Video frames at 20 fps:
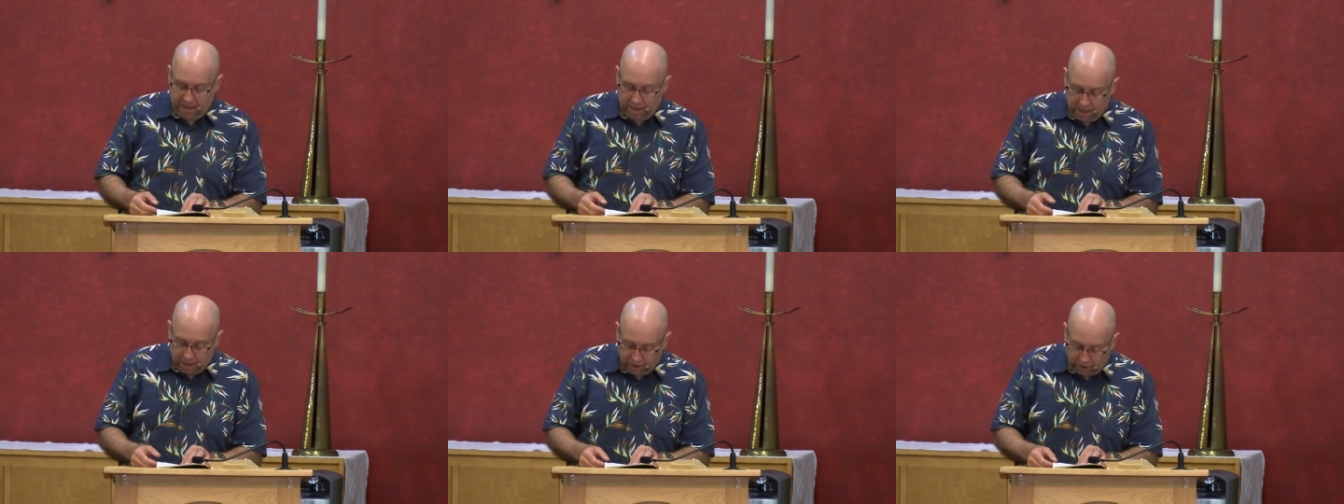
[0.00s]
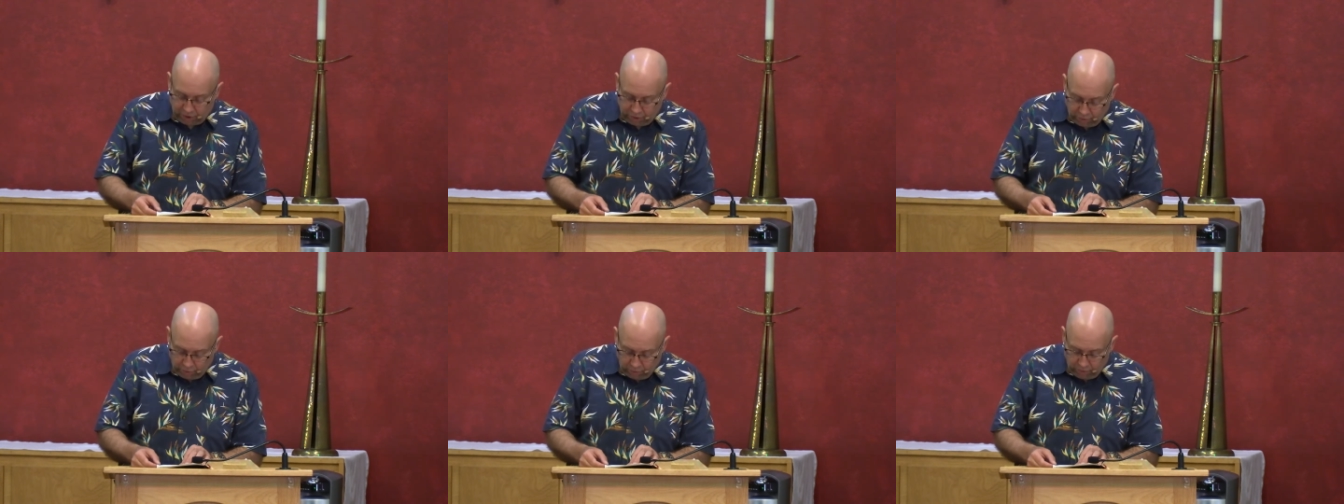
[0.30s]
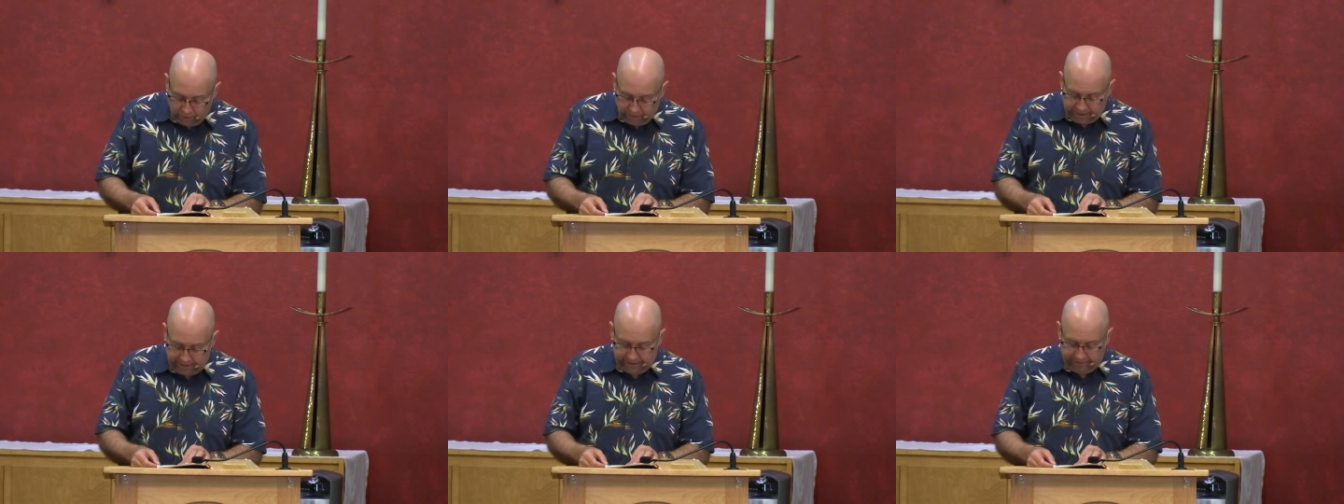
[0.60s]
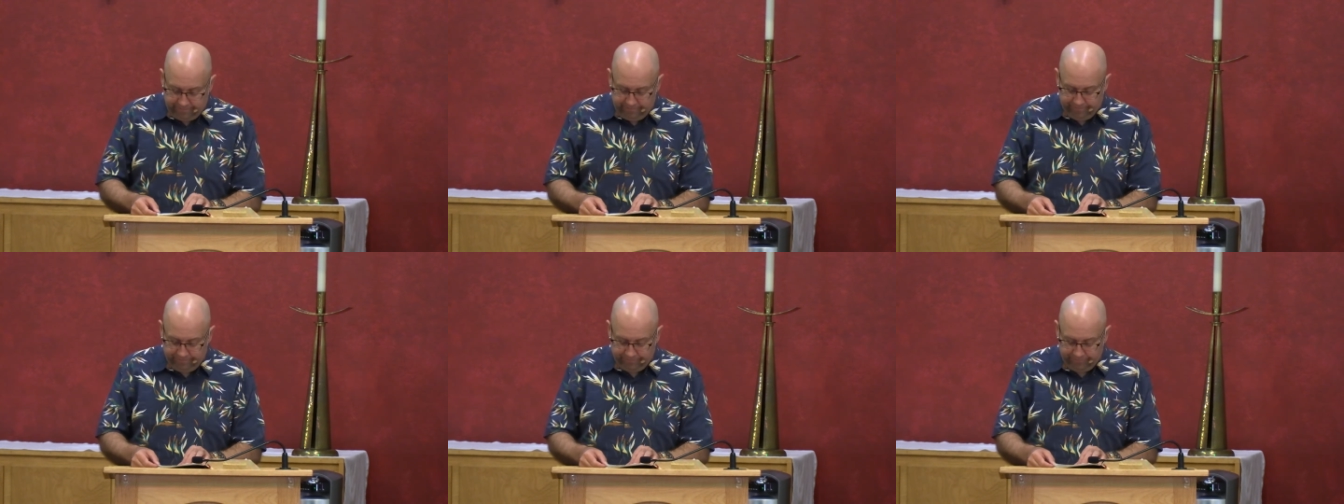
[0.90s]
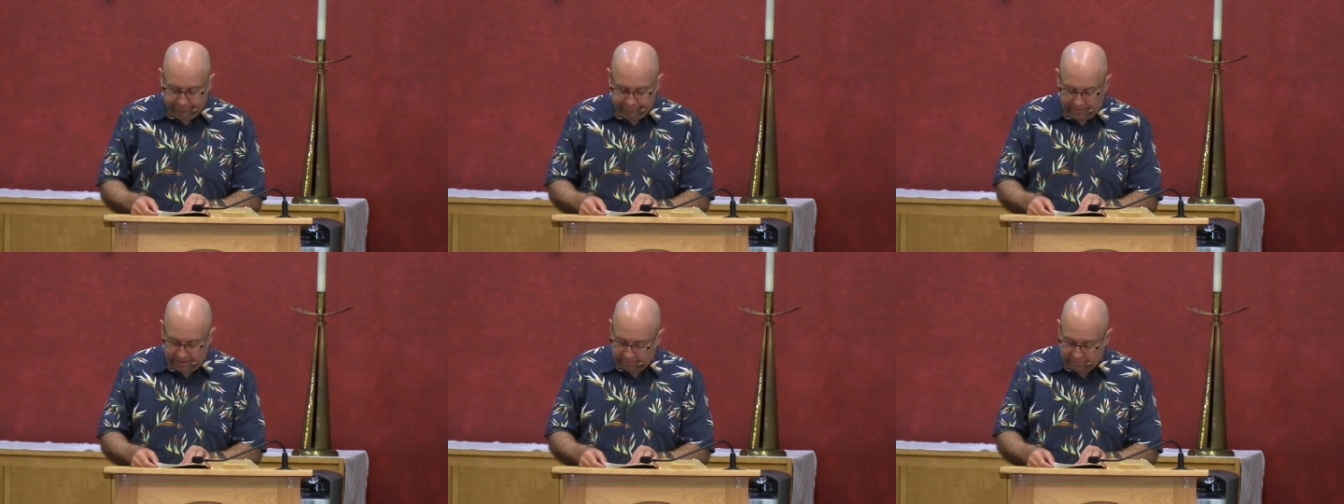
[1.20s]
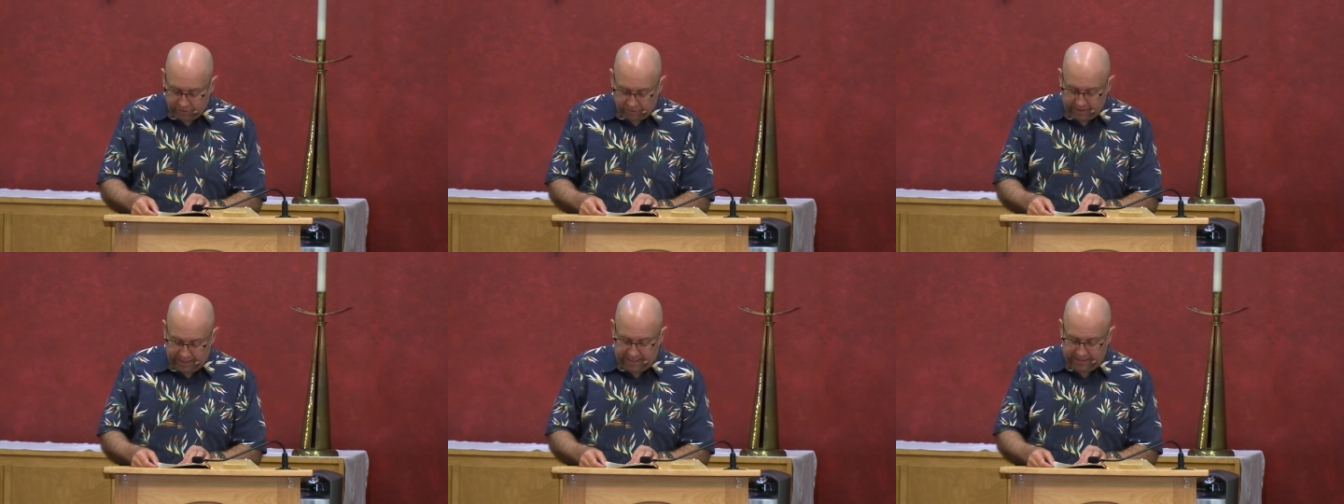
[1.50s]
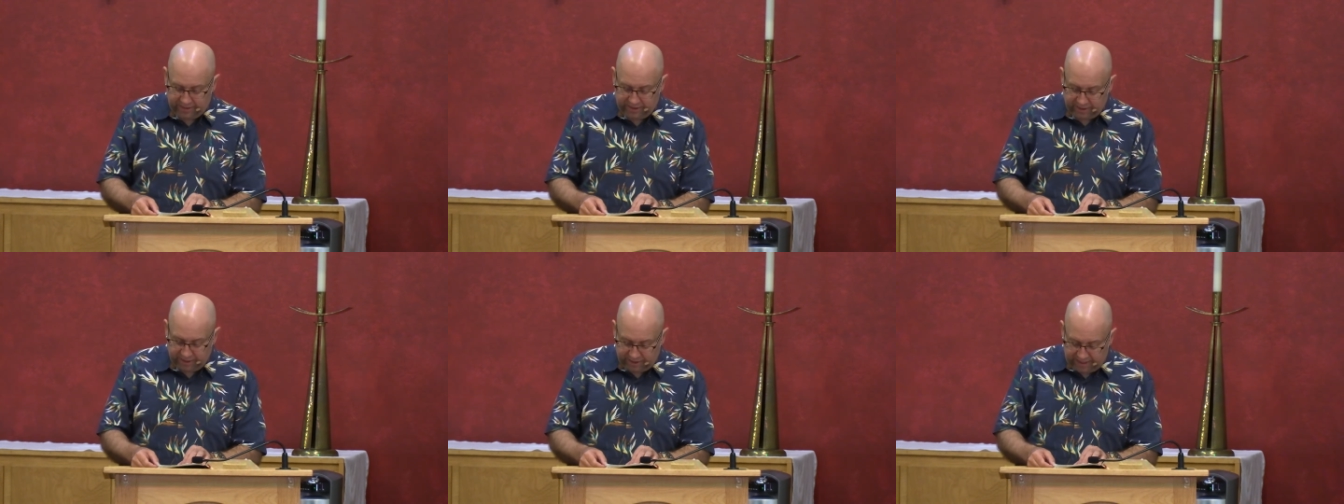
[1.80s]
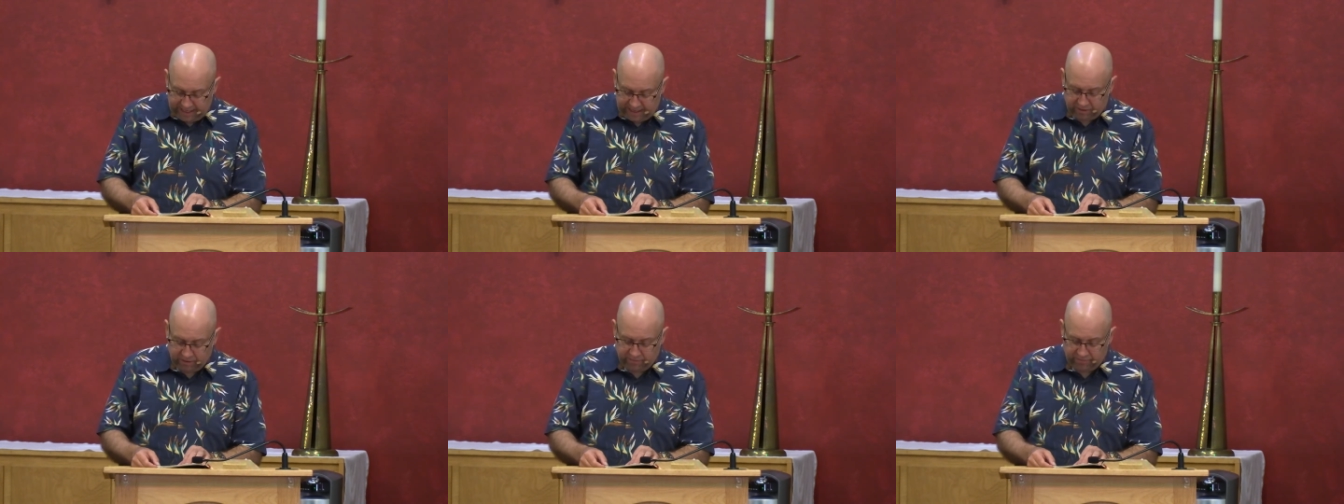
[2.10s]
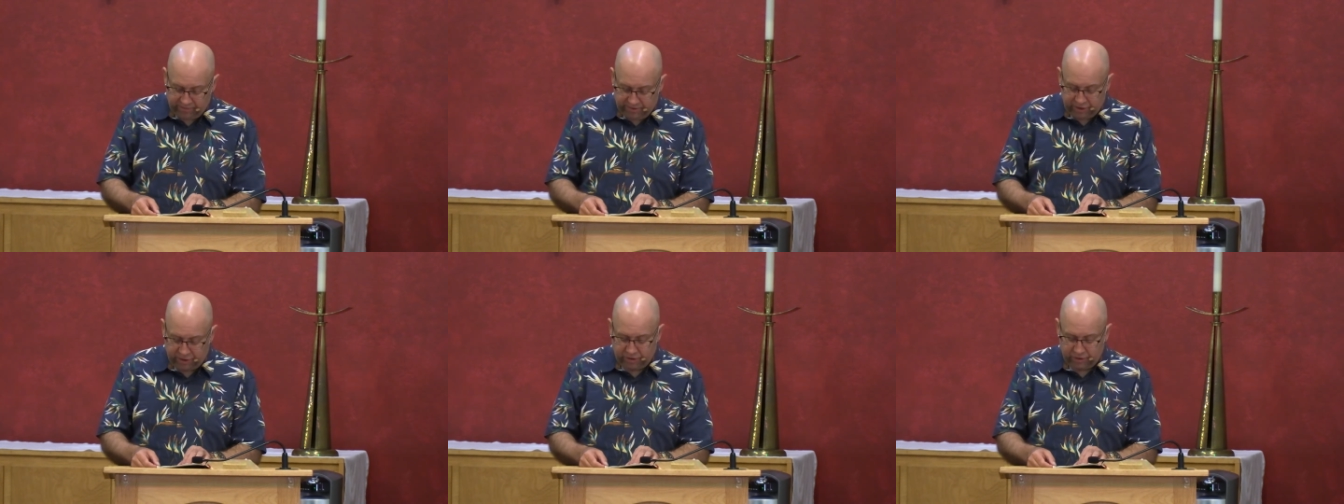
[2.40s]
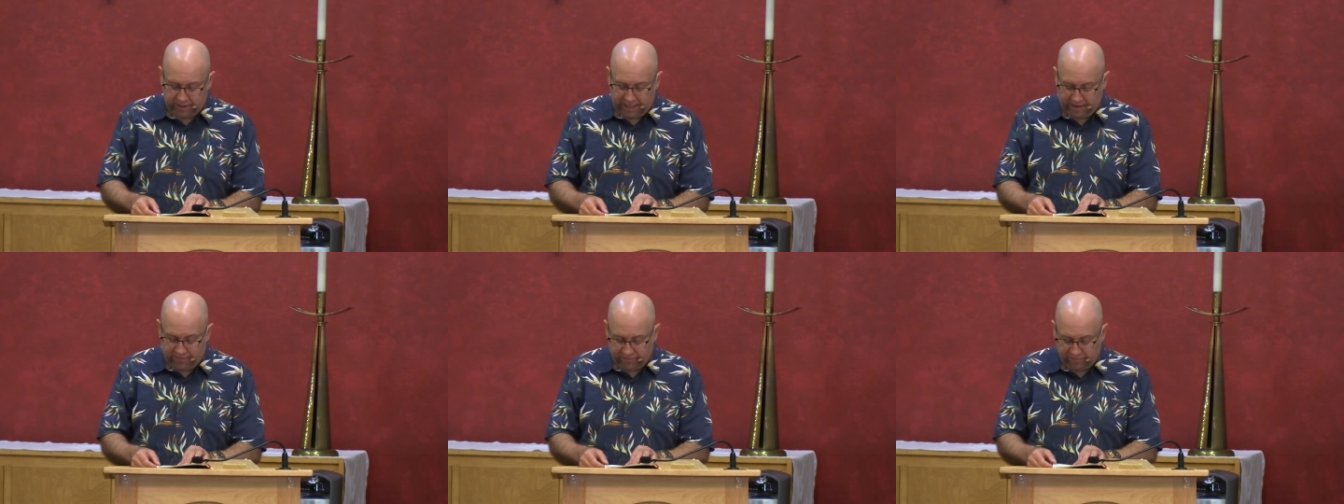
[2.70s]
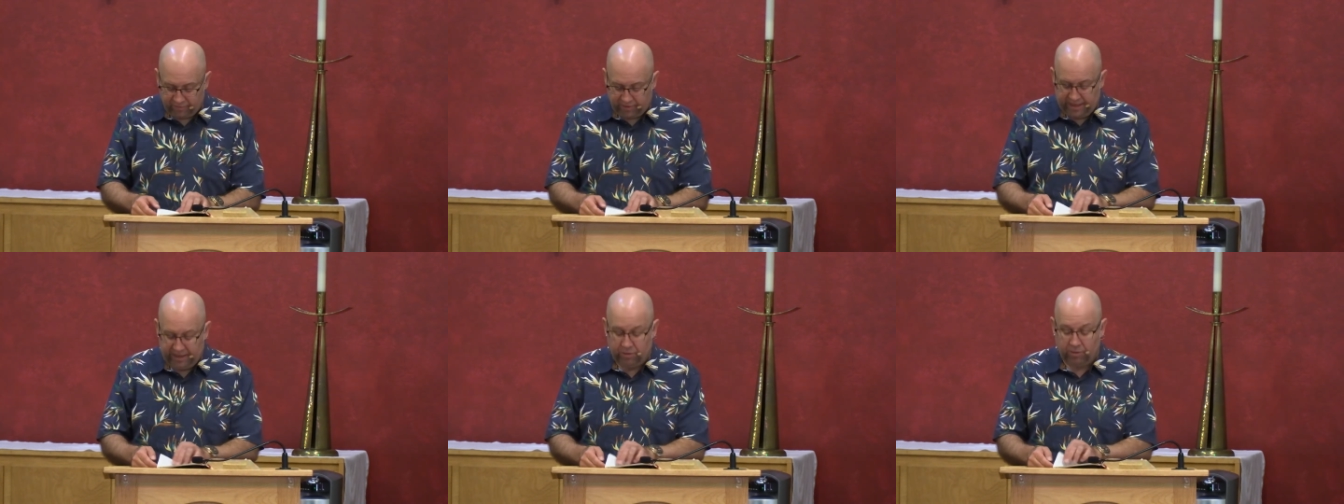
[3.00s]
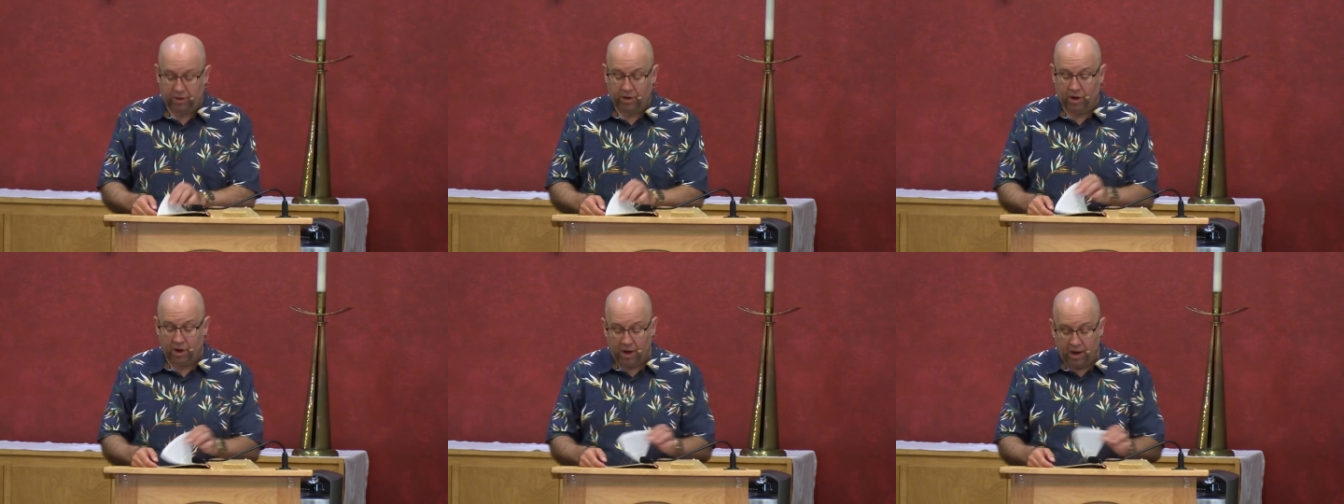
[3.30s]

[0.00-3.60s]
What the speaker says: As a sacrificial and fragrant